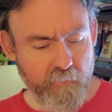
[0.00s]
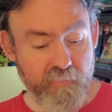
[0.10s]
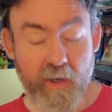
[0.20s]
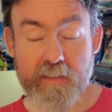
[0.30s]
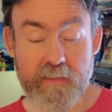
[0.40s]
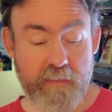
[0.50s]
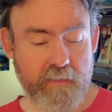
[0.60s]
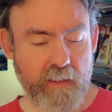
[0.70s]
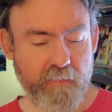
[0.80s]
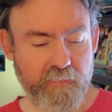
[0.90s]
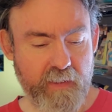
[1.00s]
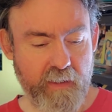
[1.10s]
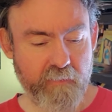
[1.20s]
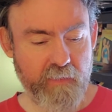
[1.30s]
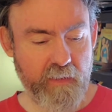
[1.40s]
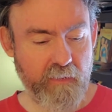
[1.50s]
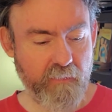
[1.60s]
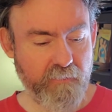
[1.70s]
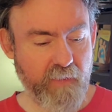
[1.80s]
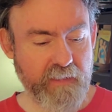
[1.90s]
faucet stuff. They have the
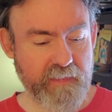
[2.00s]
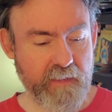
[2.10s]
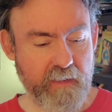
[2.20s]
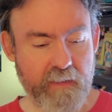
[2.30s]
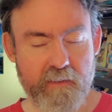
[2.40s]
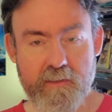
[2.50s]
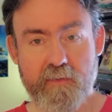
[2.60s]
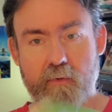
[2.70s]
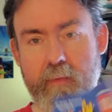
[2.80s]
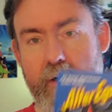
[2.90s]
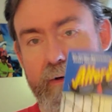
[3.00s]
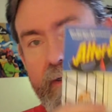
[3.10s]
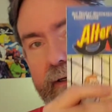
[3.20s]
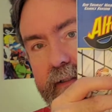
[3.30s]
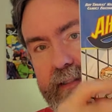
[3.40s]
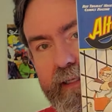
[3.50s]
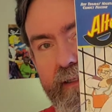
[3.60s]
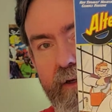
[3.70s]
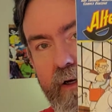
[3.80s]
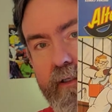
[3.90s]
Faucet Collectors of America as
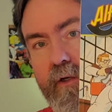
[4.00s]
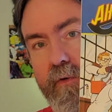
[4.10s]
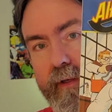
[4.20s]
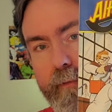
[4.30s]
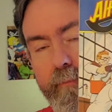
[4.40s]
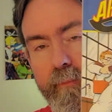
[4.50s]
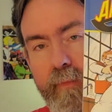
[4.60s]
like an ongoing